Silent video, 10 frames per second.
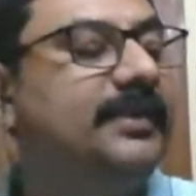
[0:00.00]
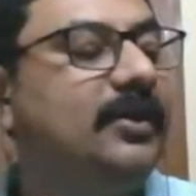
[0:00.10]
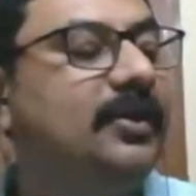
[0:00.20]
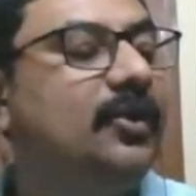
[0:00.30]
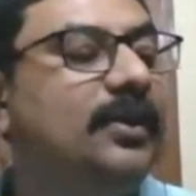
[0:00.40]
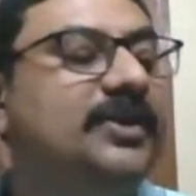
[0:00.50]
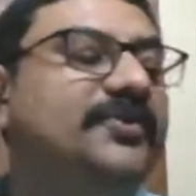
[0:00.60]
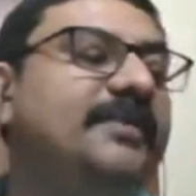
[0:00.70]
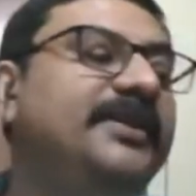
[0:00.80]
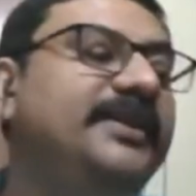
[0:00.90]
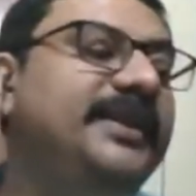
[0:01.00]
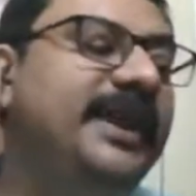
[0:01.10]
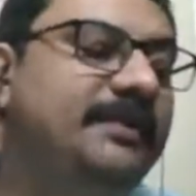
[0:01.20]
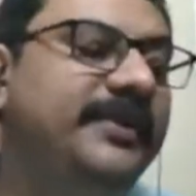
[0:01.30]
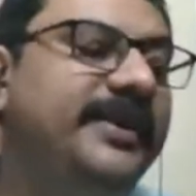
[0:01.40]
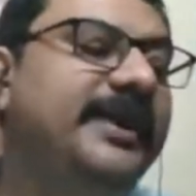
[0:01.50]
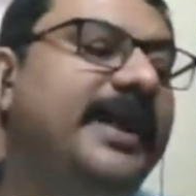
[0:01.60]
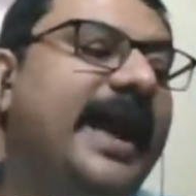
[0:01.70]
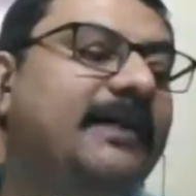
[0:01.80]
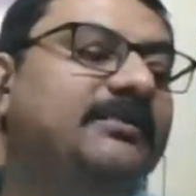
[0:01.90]
which from neighboring
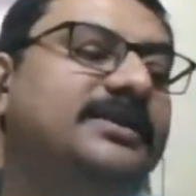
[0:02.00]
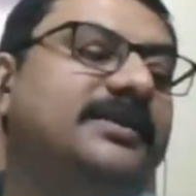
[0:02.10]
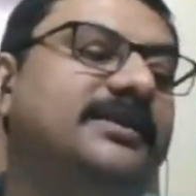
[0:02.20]
Hampton